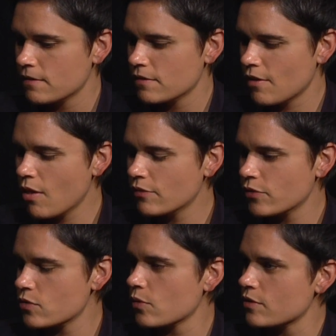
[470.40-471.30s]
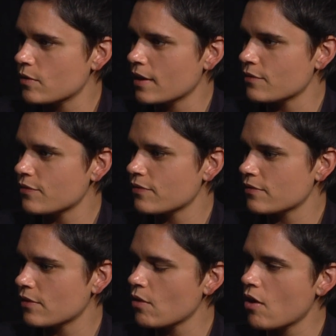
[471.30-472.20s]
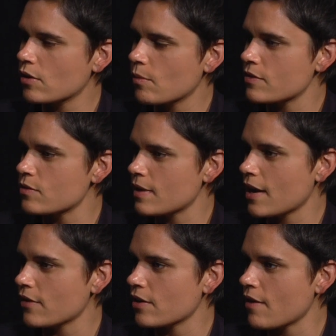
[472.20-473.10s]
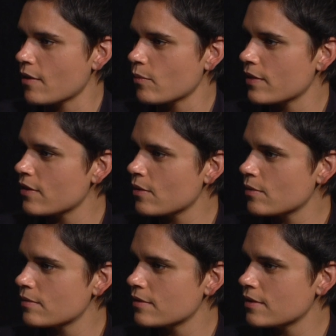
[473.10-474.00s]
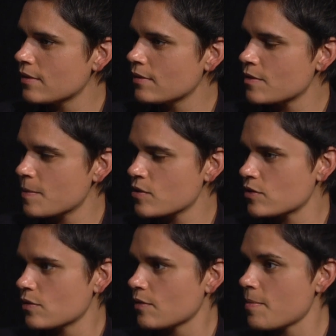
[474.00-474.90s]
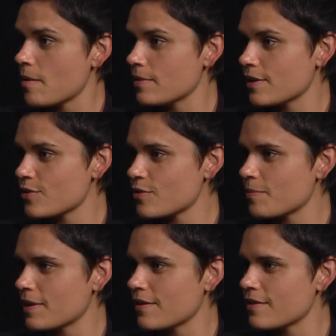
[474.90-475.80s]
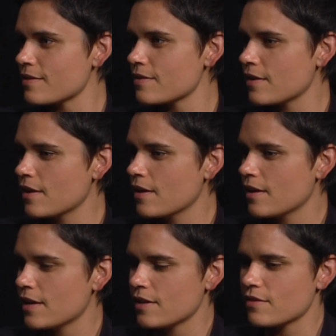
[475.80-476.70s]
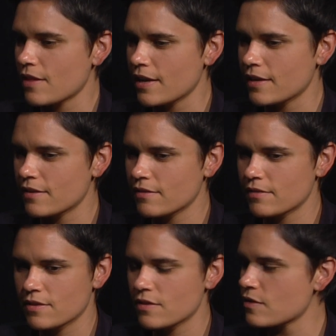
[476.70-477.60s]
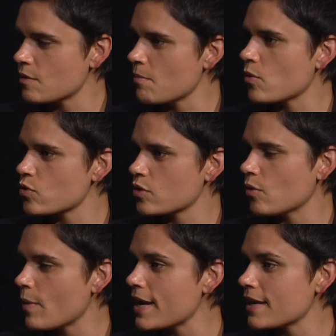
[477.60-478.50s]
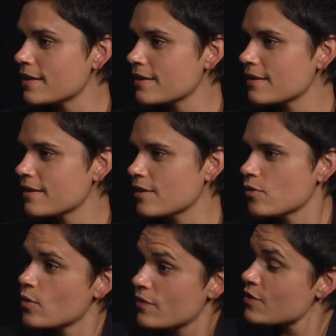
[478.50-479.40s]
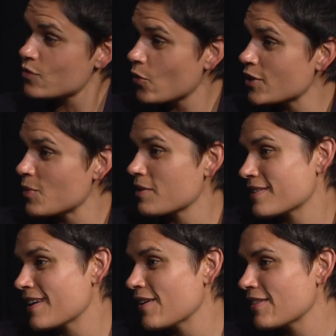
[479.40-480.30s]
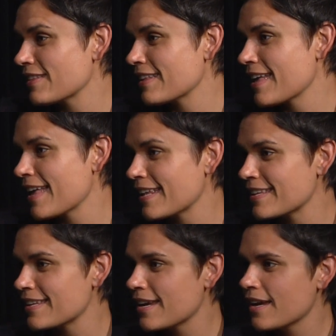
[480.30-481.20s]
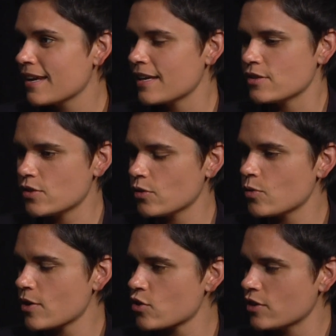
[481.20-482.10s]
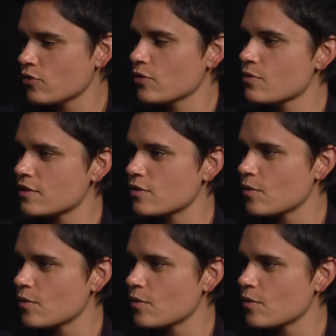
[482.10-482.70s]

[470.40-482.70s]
all of your stories, the longer ones you carry around with you, especially until they're published, because it's like, it's this emotional weight. You have this story you want to tell, and until you actually introduce it to the